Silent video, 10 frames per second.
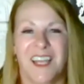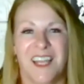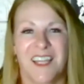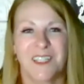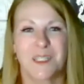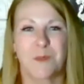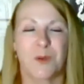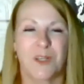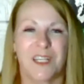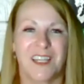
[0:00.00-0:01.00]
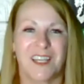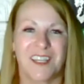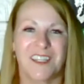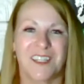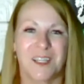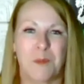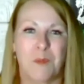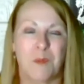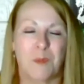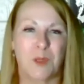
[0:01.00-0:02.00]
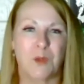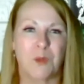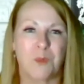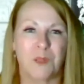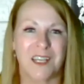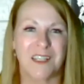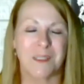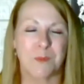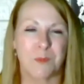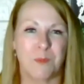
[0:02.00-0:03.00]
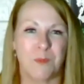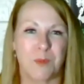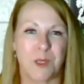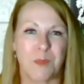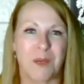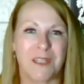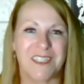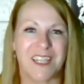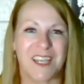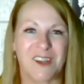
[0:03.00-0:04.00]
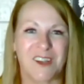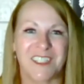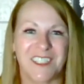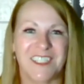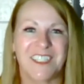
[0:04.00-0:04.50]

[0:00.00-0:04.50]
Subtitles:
And it's a pretty cool place, pretty buttoned down, and